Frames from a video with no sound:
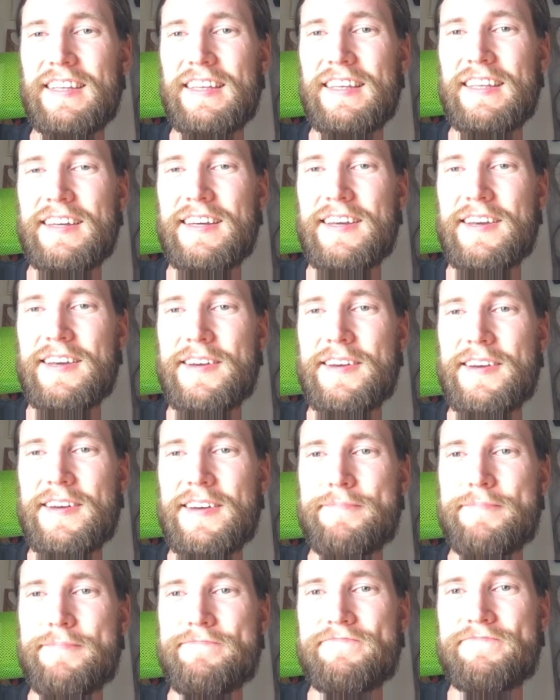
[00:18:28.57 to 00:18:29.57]

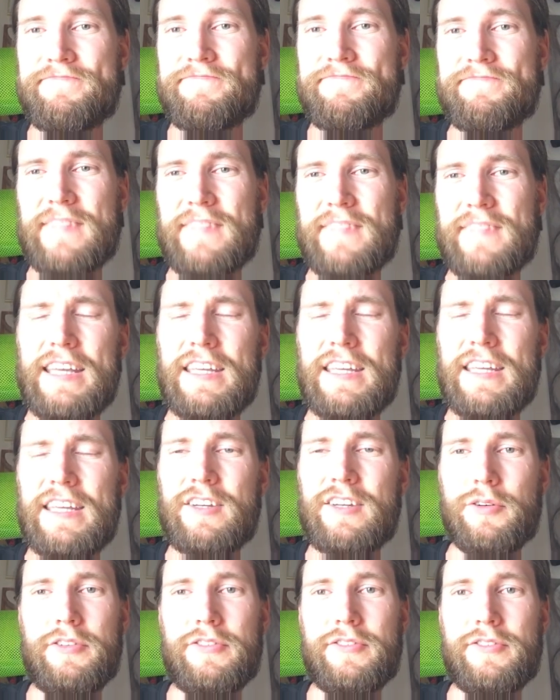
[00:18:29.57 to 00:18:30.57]
I
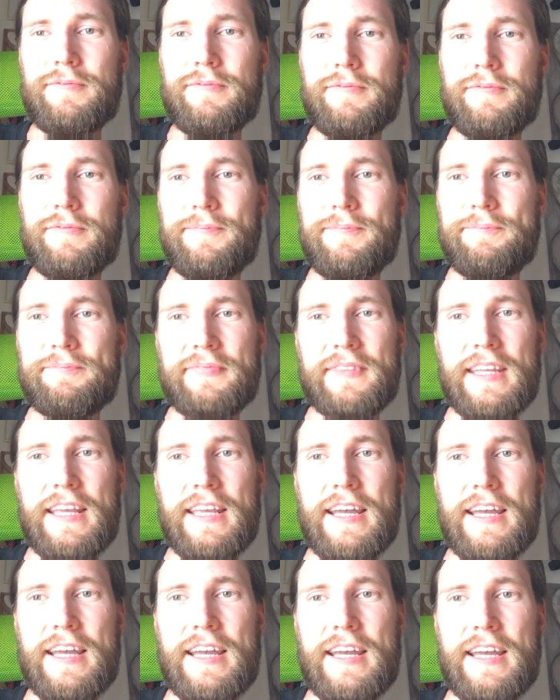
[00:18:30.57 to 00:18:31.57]
could,
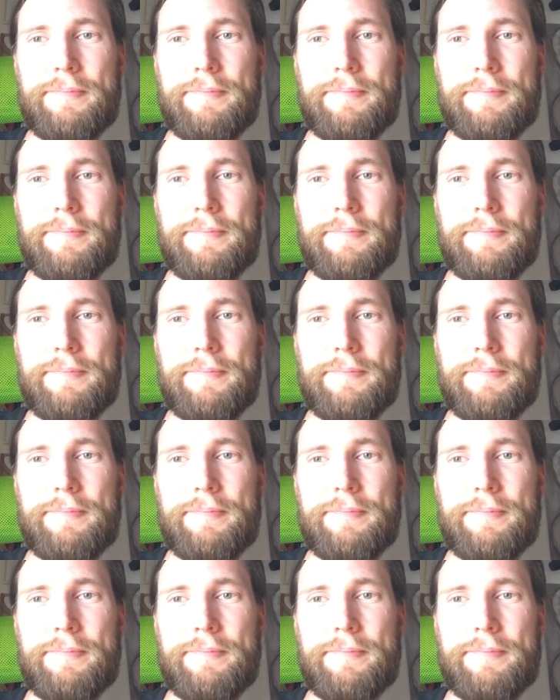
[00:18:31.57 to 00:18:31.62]
yeah.